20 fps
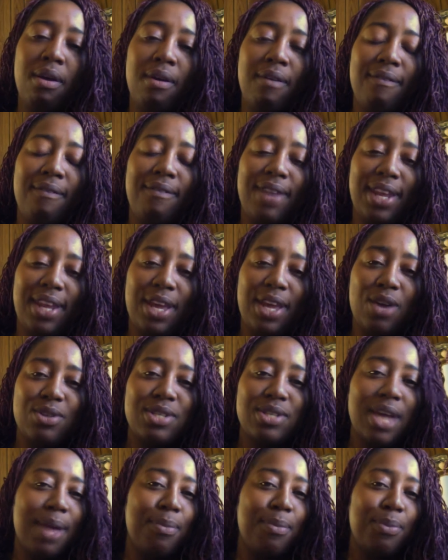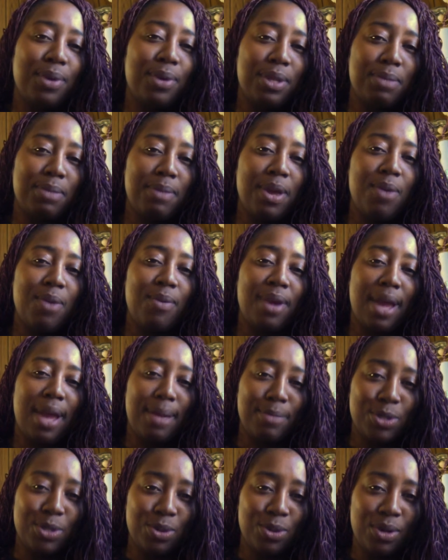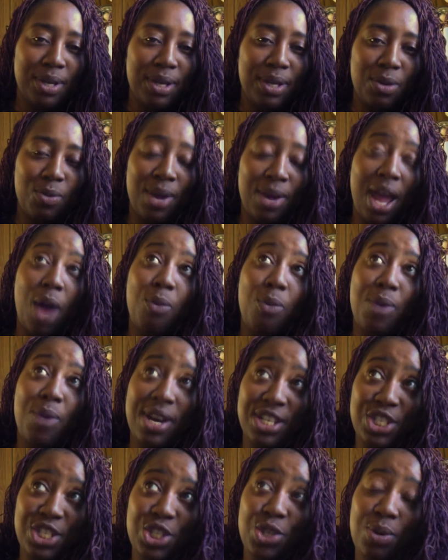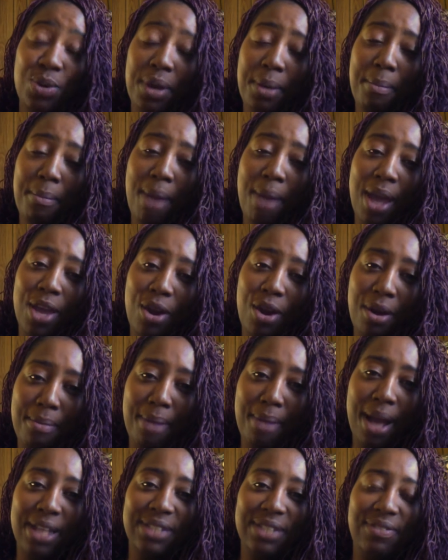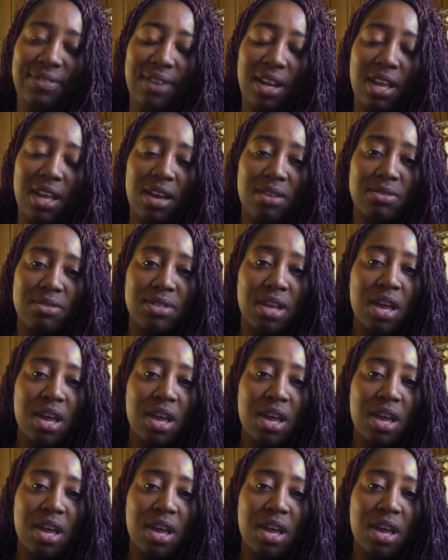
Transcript: videotape with me when I was doing my yarn box videos.